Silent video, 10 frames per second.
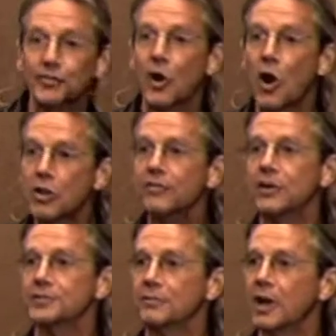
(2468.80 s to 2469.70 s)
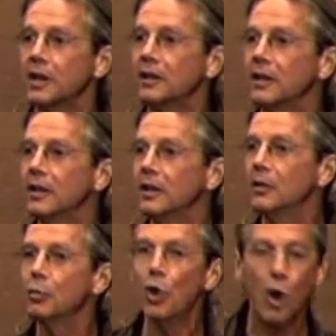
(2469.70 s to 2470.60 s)
for all of us, right?
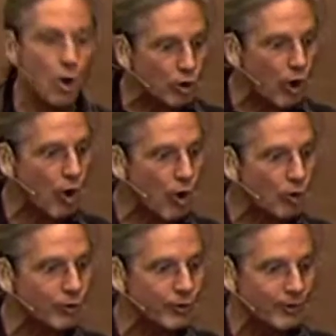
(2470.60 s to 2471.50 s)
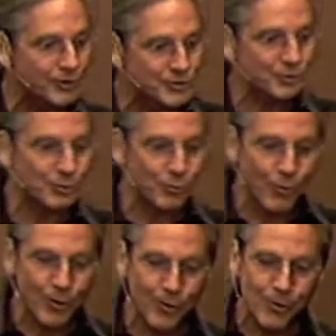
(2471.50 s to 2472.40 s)
We're all called to a
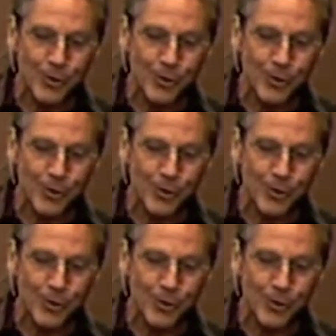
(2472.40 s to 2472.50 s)
royal